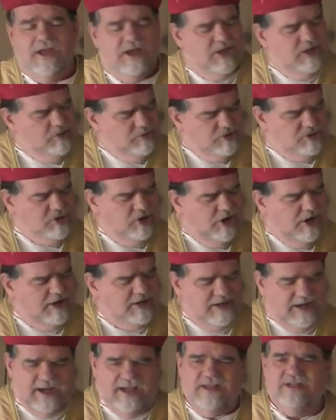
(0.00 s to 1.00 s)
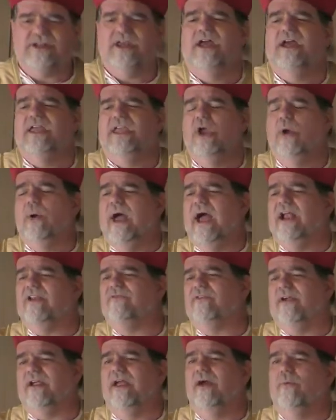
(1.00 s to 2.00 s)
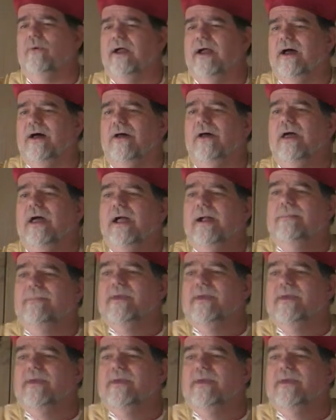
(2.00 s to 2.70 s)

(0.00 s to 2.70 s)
you talk nice, you act very well,